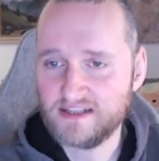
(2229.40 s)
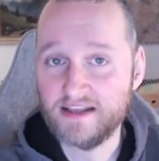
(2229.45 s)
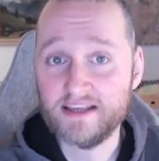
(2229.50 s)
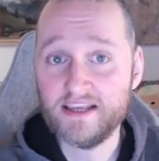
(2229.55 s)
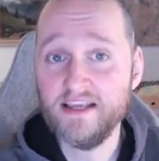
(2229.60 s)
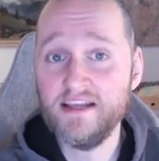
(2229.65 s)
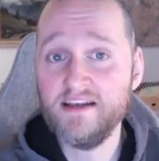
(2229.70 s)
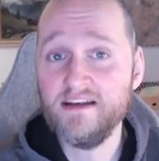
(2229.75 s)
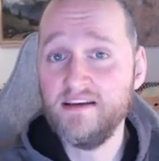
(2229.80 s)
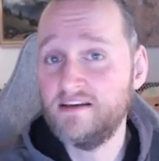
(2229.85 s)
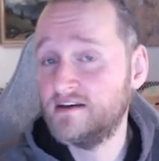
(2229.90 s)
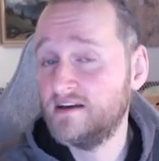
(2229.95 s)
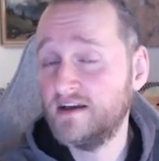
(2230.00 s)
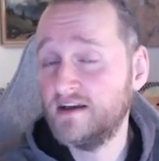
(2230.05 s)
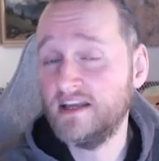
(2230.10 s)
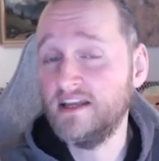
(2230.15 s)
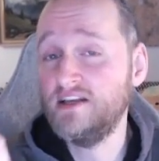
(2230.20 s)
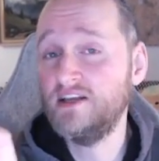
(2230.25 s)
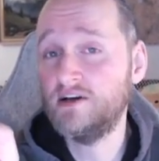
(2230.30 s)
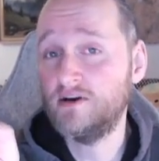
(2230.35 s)
like India,
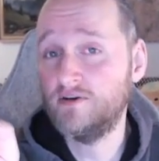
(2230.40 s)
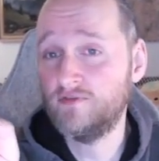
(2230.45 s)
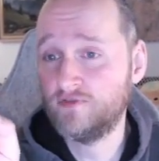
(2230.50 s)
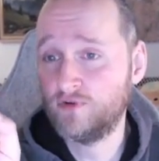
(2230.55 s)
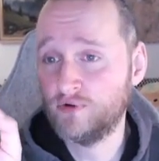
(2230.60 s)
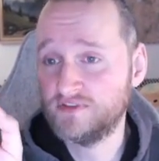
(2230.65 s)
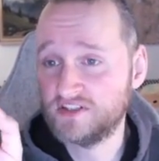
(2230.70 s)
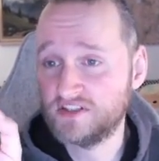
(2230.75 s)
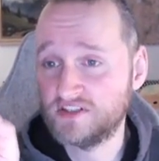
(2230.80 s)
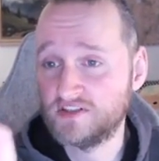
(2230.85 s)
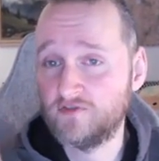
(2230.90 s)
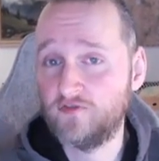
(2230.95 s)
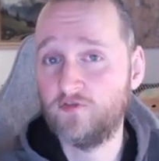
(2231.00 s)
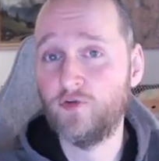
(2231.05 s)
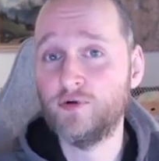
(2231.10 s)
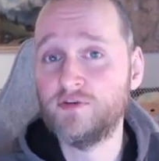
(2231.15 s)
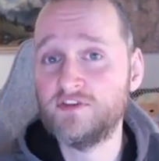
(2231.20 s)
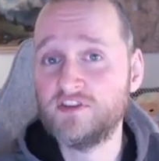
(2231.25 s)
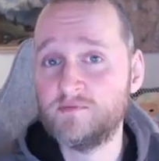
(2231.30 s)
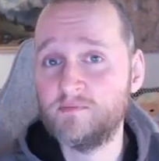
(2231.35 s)
of course, is a
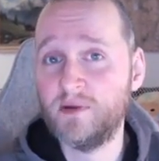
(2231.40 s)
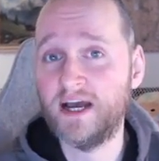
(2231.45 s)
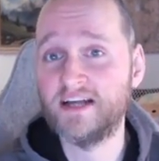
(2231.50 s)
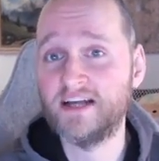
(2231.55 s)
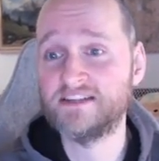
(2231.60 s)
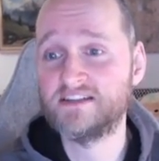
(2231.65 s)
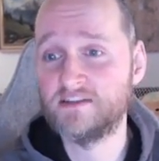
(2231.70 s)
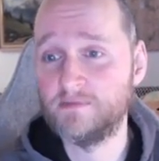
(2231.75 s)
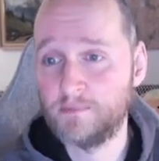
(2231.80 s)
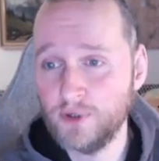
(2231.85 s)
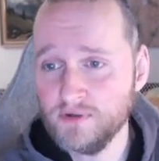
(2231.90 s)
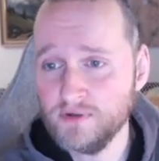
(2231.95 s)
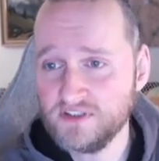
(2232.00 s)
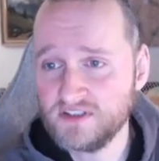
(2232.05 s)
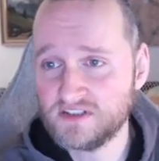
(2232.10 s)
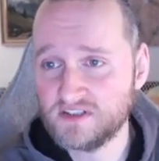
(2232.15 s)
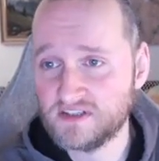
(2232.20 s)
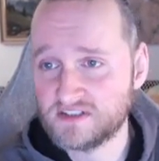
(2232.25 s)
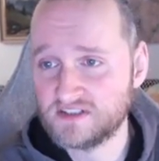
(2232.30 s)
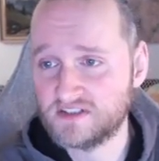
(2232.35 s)
first past the post
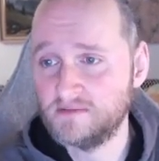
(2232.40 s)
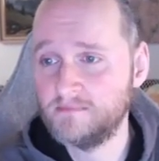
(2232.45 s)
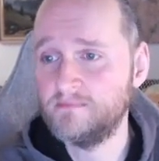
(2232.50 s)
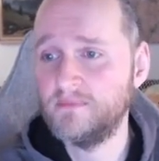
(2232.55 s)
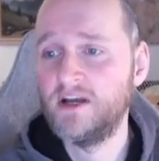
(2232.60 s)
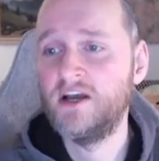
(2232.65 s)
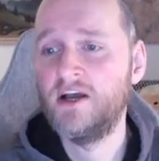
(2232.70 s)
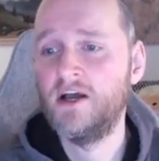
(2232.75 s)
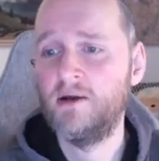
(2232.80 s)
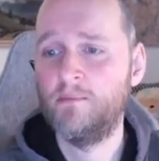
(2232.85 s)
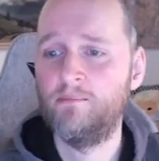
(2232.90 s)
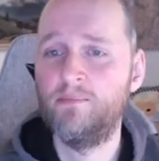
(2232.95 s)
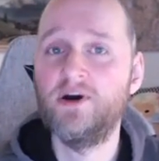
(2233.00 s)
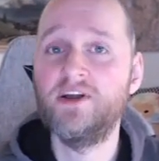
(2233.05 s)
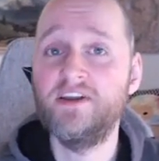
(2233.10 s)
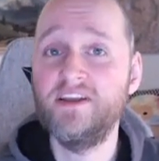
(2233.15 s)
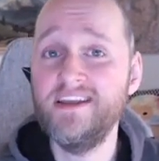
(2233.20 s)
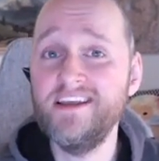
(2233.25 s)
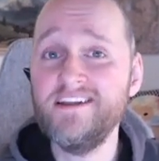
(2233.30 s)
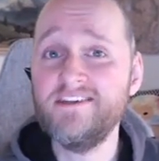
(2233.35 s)
system,
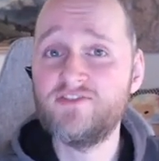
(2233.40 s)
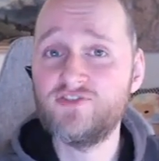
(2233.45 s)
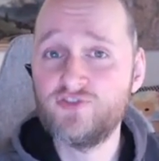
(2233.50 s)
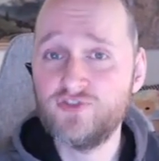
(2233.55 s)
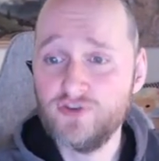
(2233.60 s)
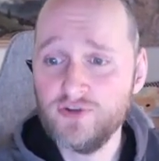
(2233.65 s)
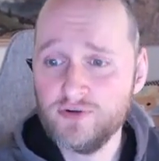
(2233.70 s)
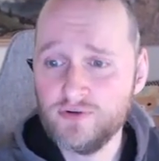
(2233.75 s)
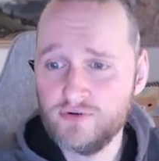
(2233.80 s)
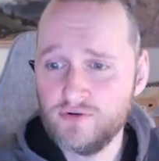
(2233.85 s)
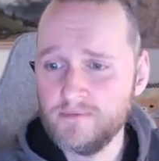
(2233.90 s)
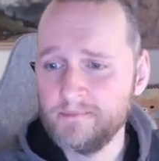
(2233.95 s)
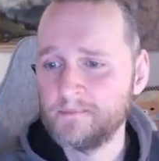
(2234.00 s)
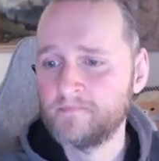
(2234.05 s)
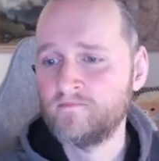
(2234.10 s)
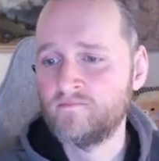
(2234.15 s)
but it too